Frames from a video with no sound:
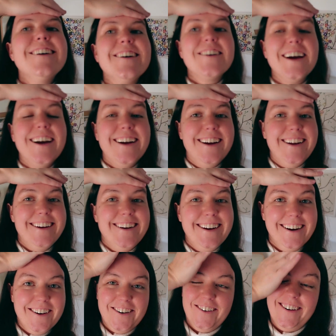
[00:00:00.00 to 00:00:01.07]
Okay,
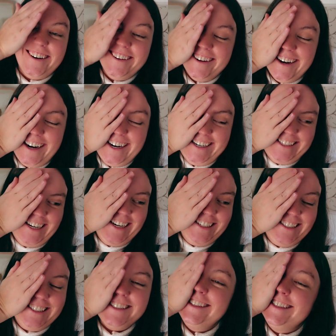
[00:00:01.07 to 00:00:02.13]
no, you guys, I
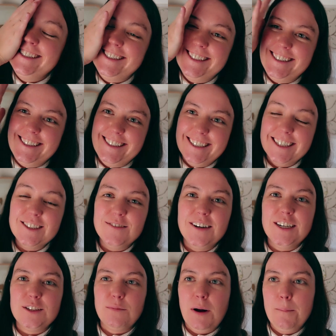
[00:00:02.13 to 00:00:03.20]
just
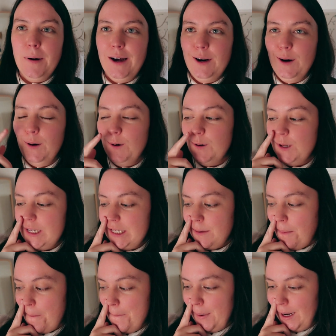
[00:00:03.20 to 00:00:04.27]
finished my buttonholes,
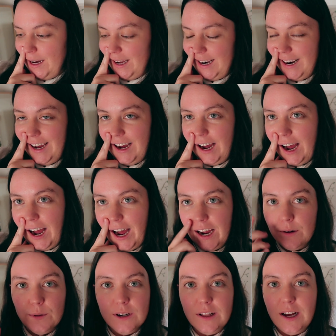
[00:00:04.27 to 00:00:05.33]
but I
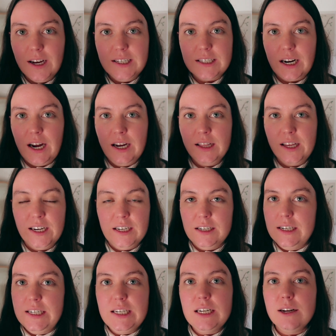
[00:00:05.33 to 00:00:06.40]
realized I
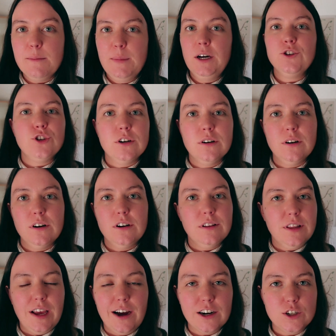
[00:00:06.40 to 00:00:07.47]
like didn't measure
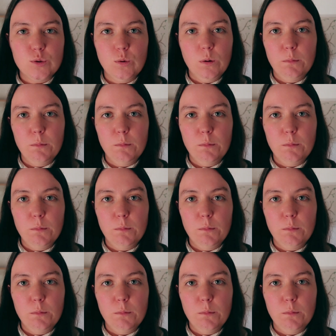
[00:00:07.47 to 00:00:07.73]
the actual